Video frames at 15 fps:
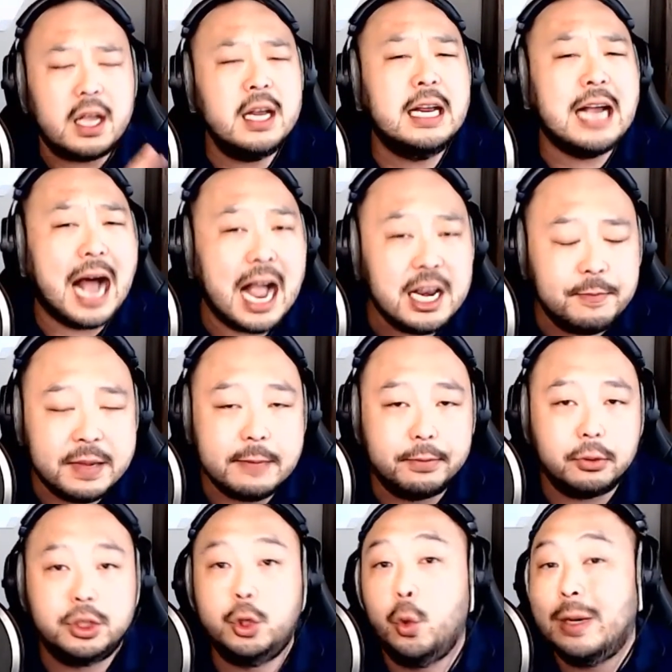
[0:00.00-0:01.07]
guide
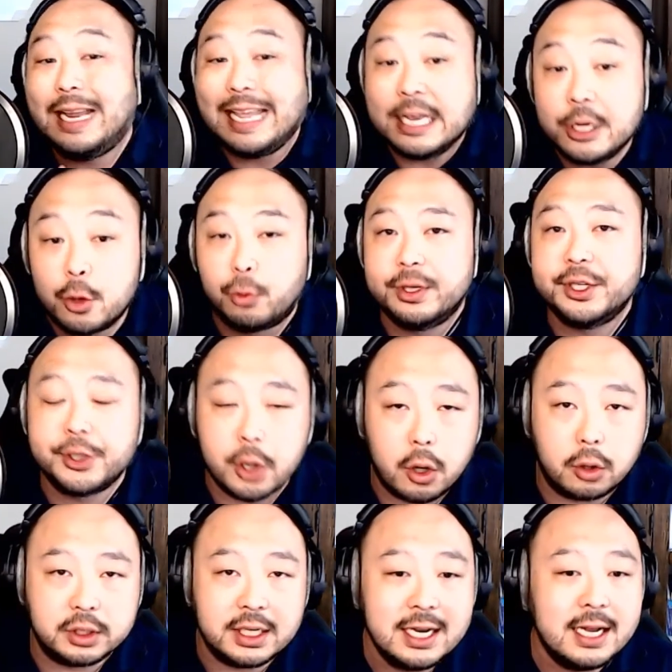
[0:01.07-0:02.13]
people to an end
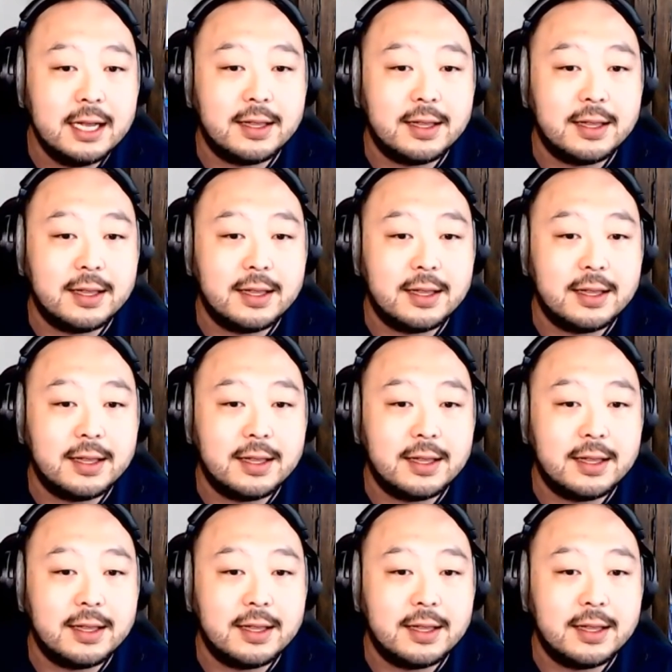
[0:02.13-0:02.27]
result.